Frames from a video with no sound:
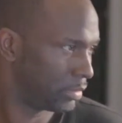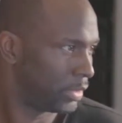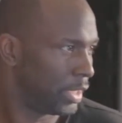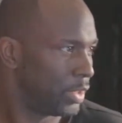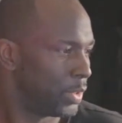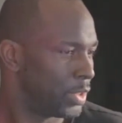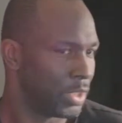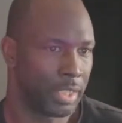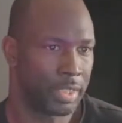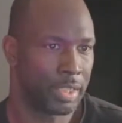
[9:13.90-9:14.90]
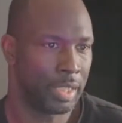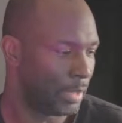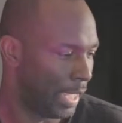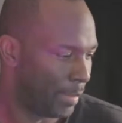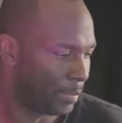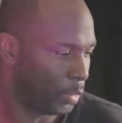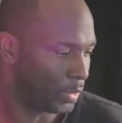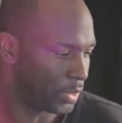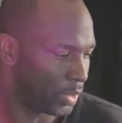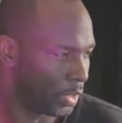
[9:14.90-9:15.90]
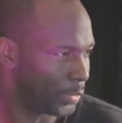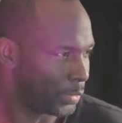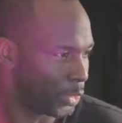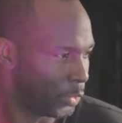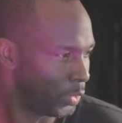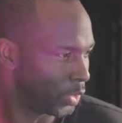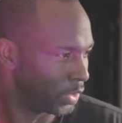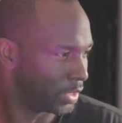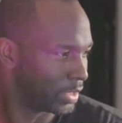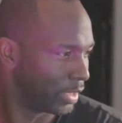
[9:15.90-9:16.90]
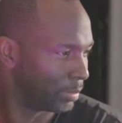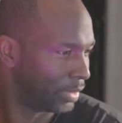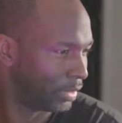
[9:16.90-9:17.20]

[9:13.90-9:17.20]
They just want you to keep the app open so they know what you're doing all the time.